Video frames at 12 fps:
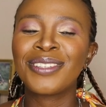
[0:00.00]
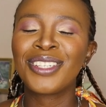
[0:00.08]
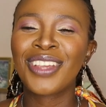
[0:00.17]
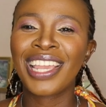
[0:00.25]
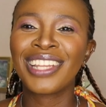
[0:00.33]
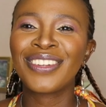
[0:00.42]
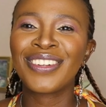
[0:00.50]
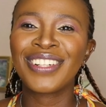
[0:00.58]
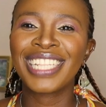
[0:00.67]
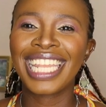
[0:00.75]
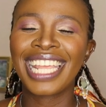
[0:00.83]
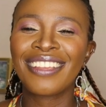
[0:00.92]
try and
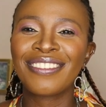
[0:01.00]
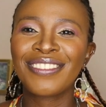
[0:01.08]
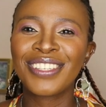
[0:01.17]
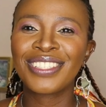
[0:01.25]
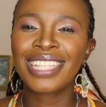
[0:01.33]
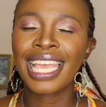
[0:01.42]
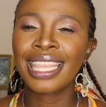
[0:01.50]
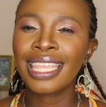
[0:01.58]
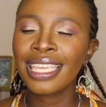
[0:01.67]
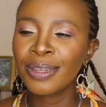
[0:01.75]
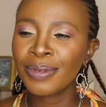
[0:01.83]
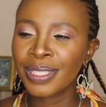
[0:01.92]
haul that I
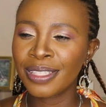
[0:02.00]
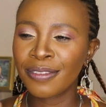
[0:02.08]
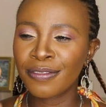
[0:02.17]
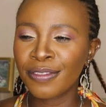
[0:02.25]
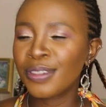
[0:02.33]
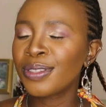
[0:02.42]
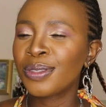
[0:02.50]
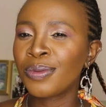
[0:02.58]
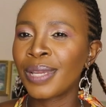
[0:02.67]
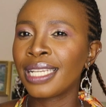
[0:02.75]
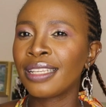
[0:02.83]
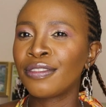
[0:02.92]
think it was the first
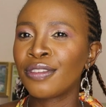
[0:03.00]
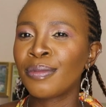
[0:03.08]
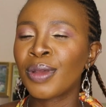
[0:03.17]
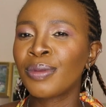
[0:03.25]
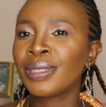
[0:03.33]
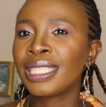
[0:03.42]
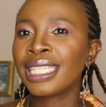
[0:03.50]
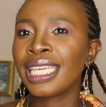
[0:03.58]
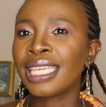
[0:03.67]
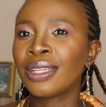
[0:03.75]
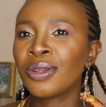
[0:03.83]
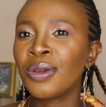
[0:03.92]
one, if I'm not
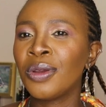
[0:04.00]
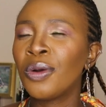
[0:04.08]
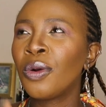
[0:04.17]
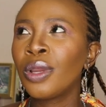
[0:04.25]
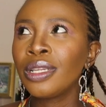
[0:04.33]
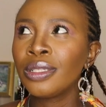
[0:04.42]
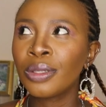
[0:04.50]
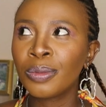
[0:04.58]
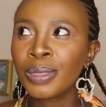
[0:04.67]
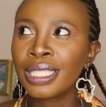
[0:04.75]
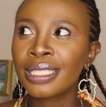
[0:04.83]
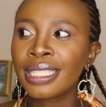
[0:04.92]
mistaken, or it
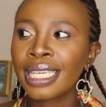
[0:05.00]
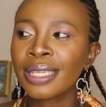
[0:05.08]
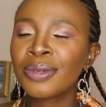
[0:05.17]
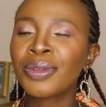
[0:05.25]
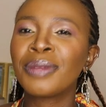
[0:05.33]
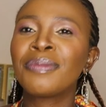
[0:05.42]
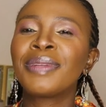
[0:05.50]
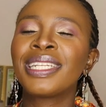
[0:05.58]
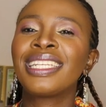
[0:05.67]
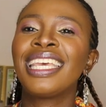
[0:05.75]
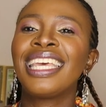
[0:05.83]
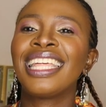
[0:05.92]
could be the second one,
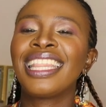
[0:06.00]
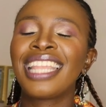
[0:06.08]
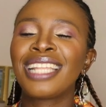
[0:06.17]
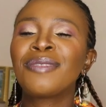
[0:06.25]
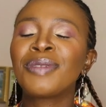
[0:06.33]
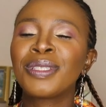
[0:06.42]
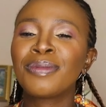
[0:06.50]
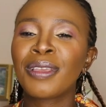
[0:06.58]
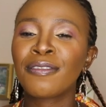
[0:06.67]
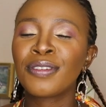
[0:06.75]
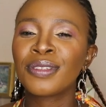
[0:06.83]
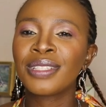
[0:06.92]
but that was
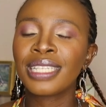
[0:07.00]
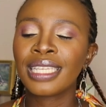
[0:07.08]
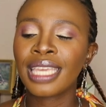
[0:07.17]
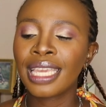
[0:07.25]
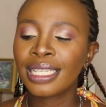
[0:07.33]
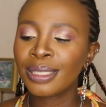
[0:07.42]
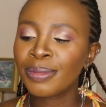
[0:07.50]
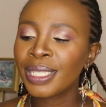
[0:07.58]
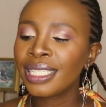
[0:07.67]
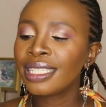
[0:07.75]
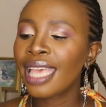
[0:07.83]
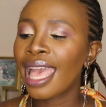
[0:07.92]
my first
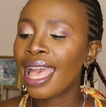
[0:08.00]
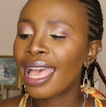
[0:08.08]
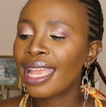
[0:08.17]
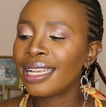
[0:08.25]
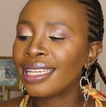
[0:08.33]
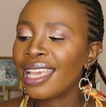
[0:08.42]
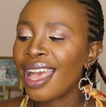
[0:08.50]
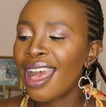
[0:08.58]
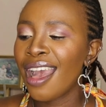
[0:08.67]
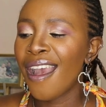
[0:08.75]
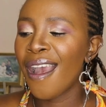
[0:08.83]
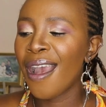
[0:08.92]
engagement. And
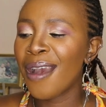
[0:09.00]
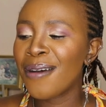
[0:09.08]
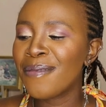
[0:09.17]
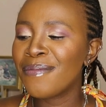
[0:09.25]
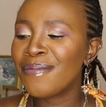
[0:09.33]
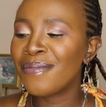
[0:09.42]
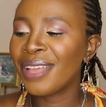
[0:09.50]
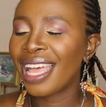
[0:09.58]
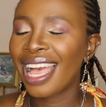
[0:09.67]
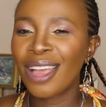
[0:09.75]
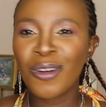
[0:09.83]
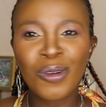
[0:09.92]

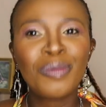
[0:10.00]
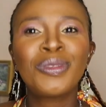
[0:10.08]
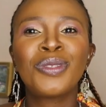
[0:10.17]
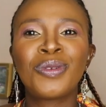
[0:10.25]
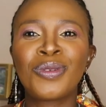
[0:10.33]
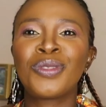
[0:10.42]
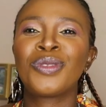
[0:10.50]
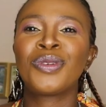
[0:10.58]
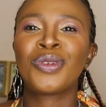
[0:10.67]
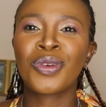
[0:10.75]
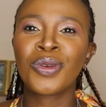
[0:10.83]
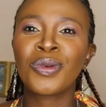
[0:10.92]
I hope to also
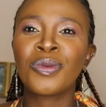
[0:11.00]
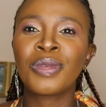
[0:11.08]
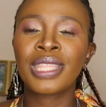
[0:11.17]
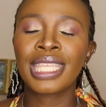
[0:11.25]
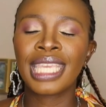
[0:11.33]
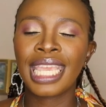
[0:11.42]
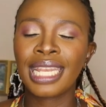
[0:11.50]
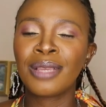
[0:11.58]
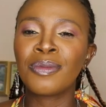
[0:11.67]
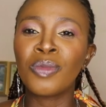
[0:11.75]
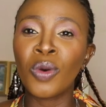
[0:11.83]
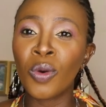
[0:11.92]
grow with
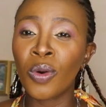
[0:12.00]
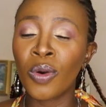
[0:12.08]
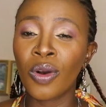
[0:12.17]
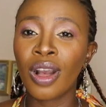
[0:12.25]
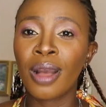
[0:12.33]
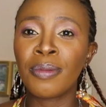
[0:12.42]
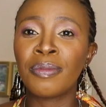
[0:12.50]
getting more